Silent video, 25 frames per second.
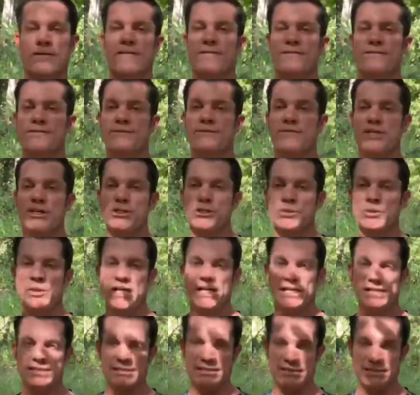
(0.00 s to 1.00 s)

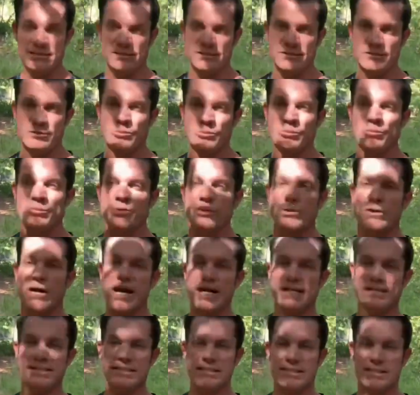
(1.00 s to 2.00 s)
Visualize it,
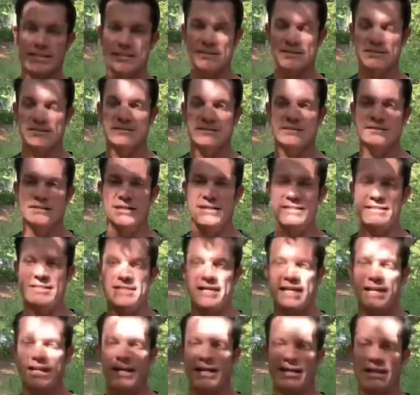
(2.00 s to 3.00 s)
practice it, and
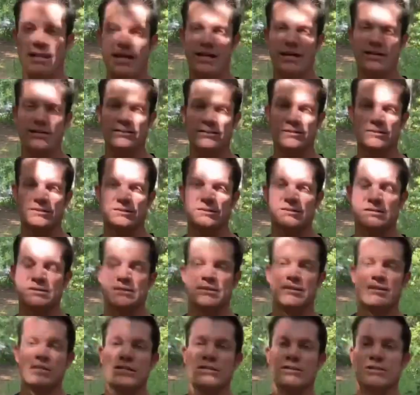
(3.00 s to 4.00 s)
say it out loud.
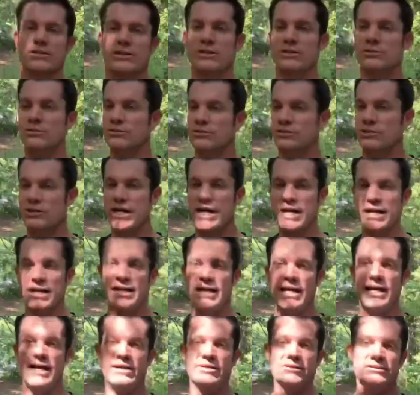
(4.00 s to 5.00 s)
Don't drag it
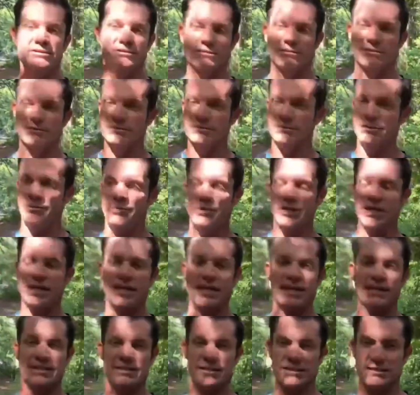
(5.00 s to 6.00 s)
out a big
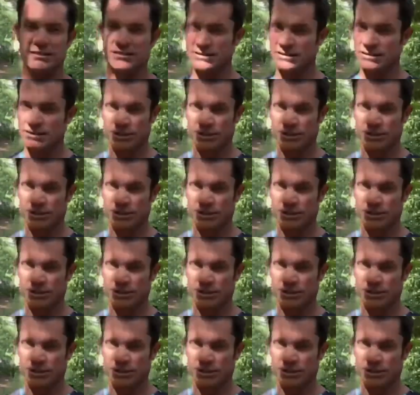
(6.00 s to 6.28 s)
exit.